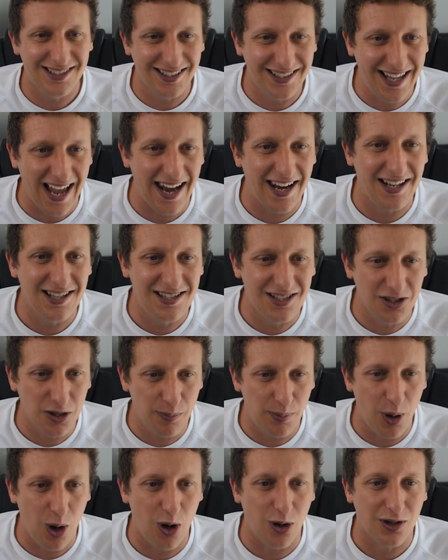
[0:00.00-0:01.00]
get into the
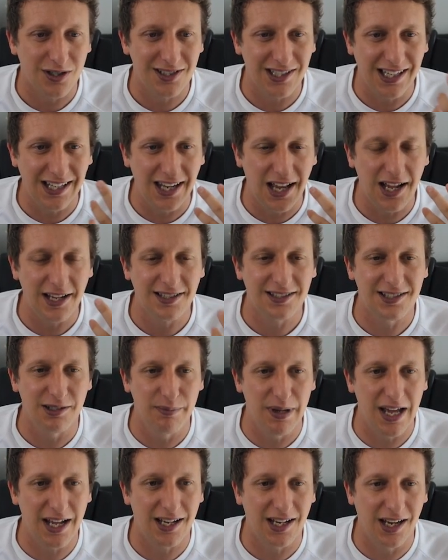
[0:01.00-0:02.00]
box. He likes to
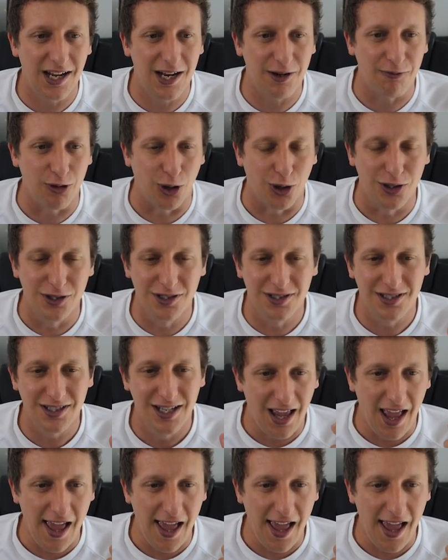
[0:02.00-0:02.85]
make late runs.